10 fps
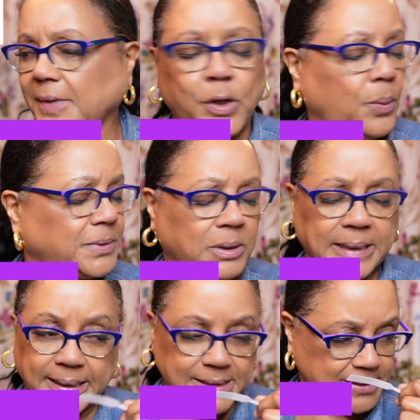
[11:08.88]
Nope. Don't
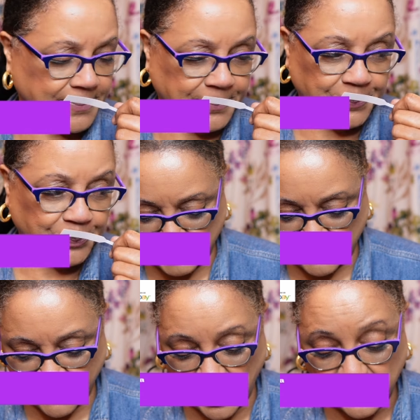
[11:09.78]
like this.
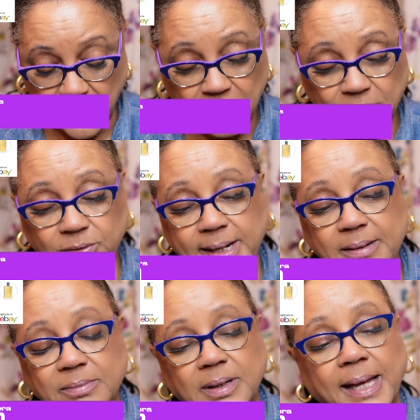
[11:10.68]
Moving on.
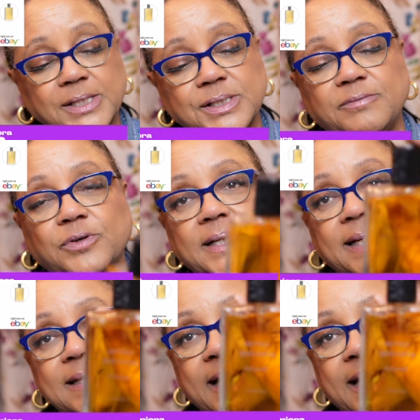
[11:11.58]
Great. Actually, really nice